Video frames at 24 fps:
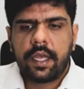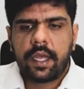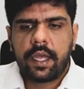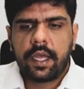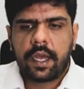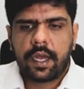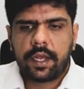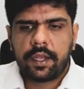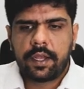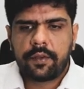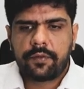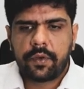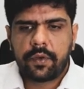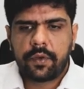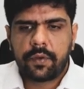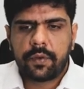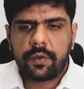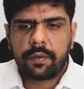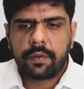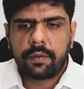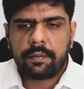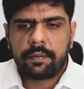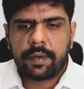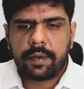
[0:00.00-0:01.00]
uh, if
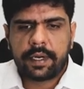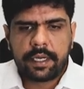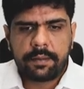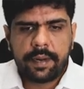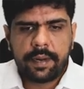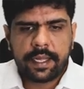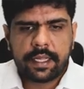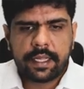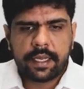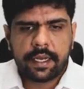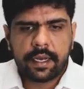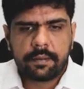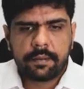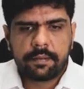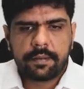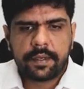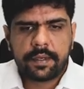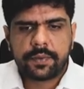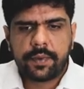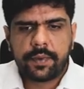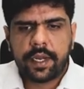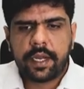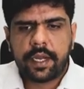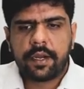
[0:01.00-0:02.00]
you multiply the
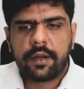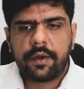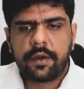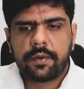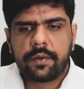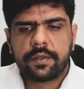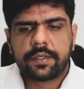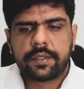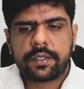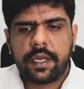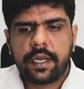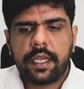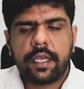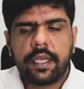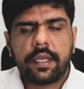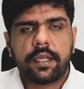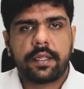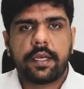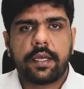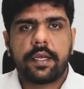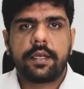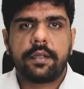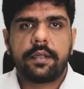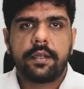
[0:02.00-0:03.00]
numbers very closely,
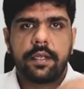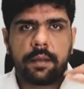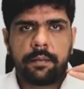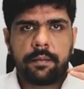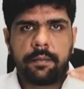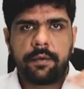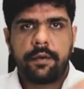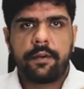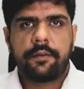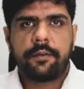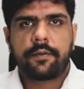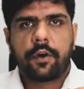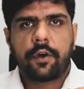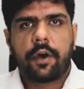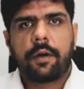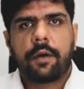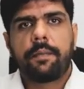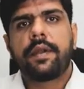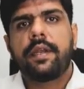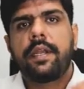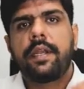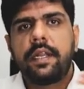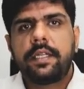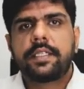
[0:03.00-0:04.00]
the number of
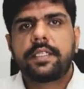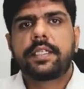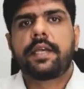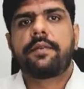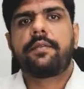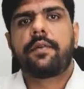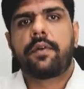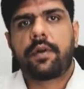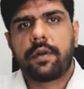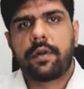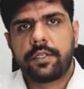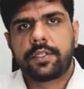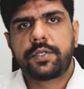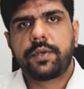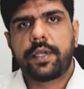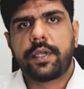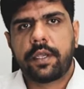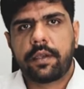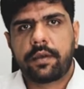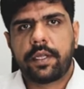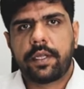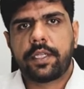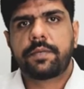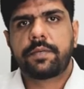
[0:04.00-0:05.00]
corporate deals have also
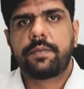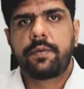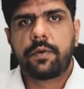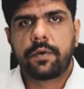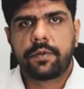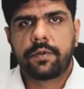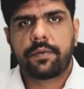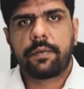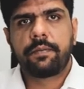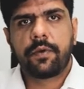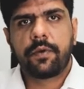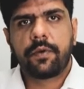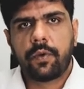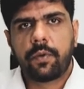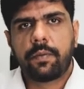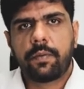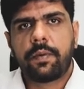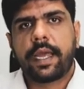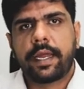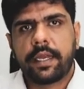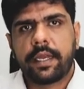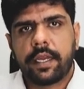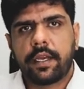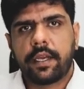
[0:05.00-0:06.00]
increased, both from
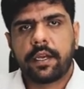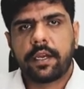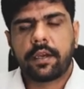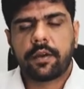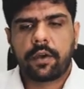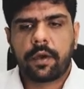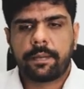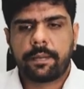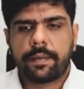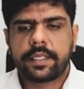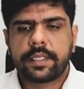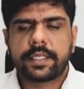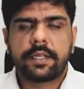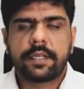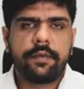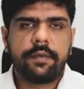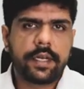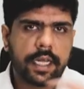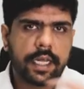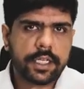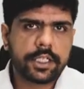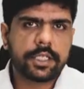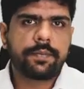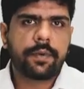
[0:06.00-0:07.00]
global and Indian corporates. And we'll
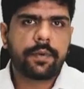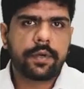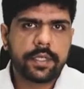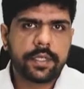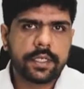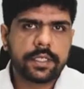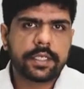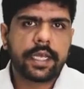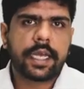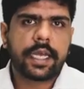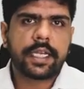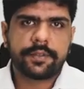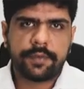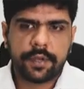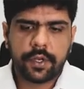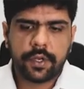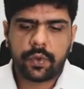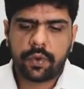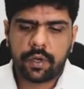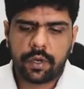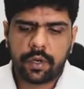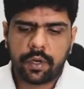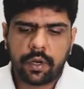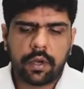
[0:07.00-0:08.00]
touch upon this as we
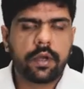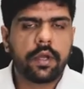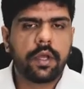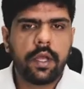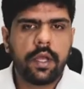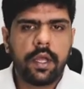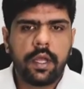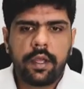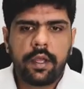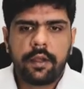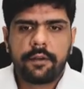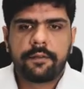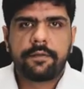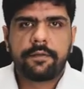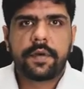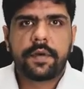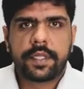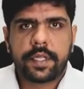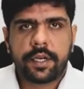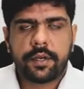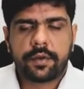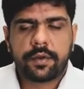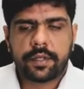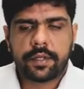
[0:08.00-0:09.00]
go along
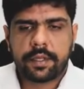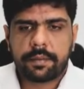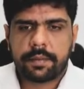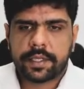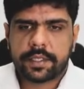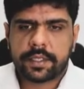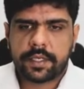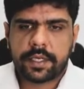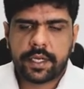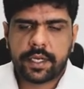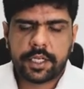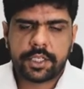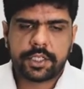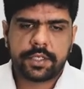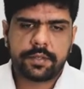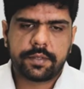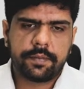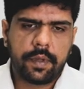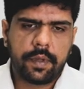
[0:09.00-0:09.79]
further into the presentation.